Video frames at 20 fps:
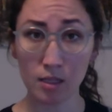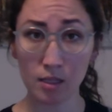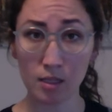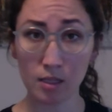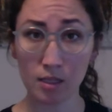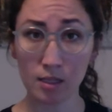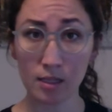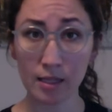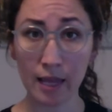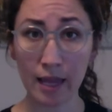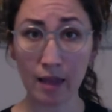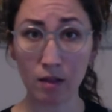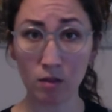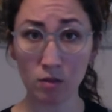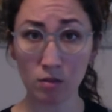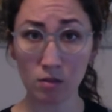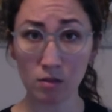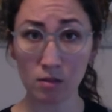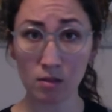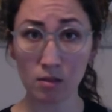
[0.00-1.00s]

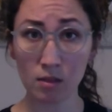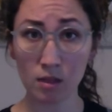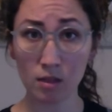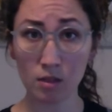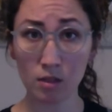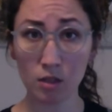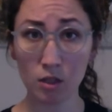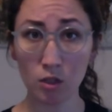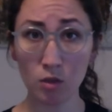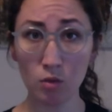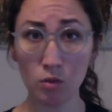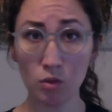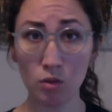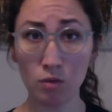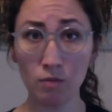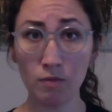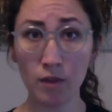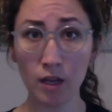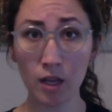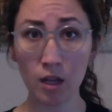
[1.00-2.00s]
scales
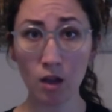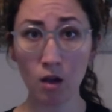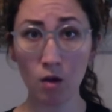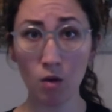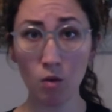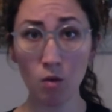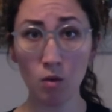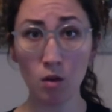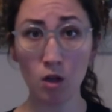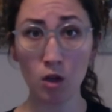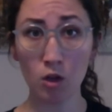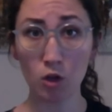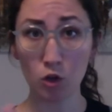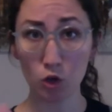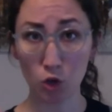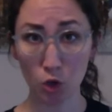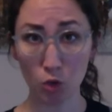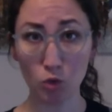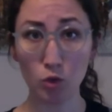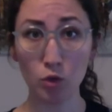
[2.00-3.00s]
YouTube video,
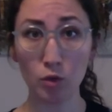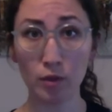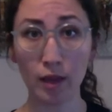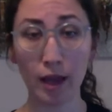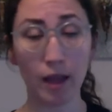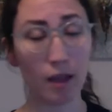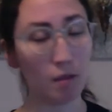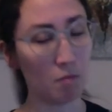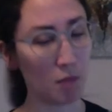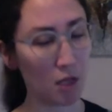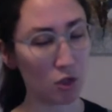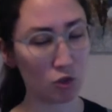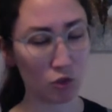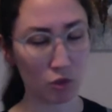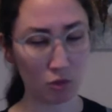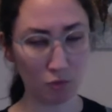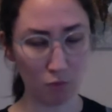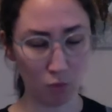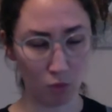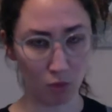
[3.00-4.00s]
go do that and make sure
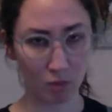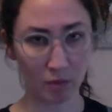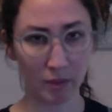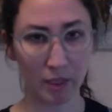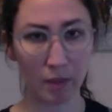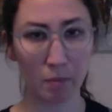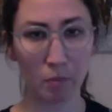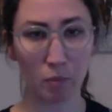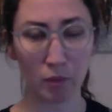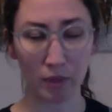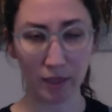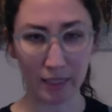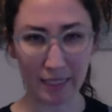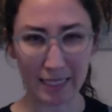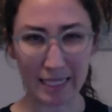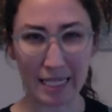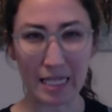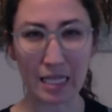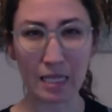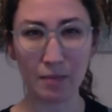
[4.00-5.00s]
you warmed up with a
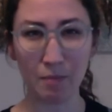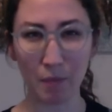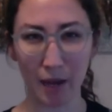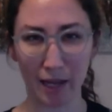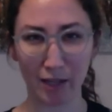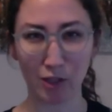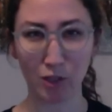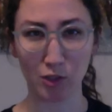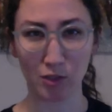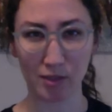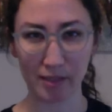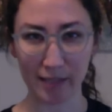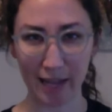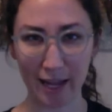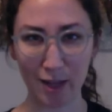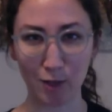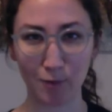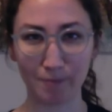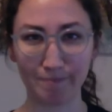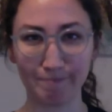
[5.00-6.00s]
D minor
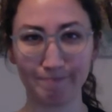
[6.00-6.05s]
scale.